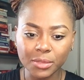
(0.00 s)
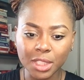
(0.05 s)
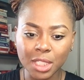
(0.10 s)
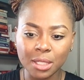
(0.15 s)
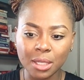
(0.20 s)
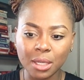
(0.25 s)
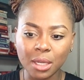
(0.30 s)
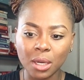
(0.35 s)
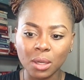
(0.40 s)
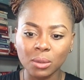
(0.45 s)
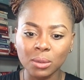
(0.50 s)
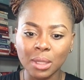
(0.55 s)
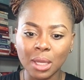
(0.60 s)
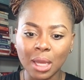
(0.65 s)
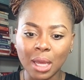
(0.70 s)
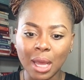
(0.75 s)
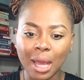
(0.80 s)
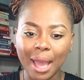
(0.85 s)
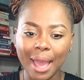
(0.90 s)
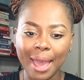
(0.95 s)
You know,
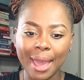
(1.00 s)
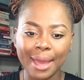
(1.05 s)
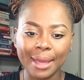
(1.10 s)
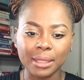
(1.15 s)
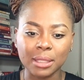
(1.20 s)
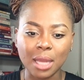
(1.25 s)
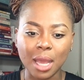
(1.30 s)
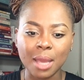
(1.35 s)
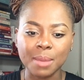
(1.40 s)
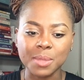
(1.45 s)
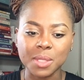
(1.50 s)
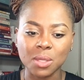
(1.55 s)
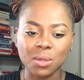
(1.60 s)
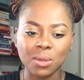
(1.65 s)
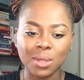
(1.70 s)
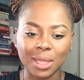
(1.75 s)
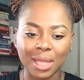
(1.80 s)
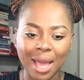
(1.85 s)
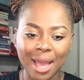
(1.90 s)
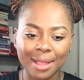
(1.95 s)
and I'm so
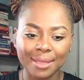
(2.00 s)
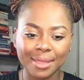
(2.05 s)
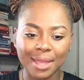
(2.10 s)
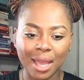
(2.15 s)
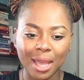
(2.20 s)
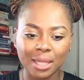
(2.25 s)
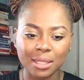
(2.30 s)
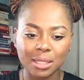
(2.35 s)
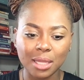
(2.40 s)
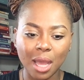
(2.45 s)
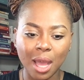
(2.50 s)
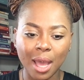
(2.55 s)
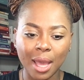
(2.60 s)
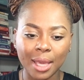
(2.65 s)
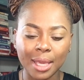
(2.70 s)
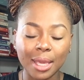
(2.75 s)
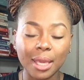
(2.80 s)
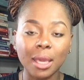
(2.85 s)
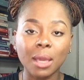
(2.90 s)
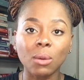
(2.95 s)
glad that I
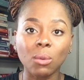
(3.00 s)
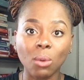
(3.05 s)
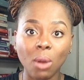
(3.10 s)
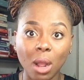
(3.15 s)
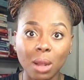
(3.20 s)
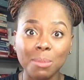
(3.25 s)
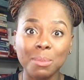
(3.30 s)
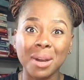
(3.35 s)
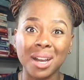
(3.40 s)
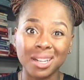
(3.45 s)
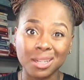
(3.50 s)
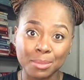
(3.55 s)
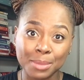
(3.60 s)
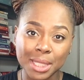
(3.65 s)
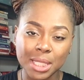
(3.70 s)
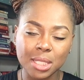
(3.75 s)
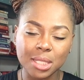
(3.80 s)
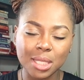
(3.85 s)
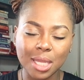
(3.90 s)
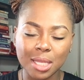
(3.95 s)
hit rock bottom
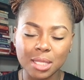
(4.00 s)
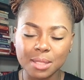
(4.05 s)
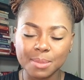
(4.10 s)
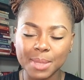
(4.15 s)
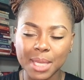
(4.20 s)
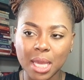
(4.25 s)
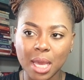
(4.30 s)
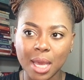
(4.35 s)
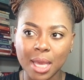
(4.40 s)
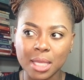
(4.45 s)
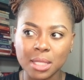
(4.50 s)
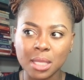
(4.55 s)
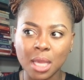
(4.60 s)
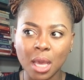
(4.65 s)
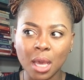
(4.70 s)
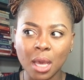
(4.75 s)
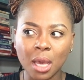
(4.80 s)
in a sense because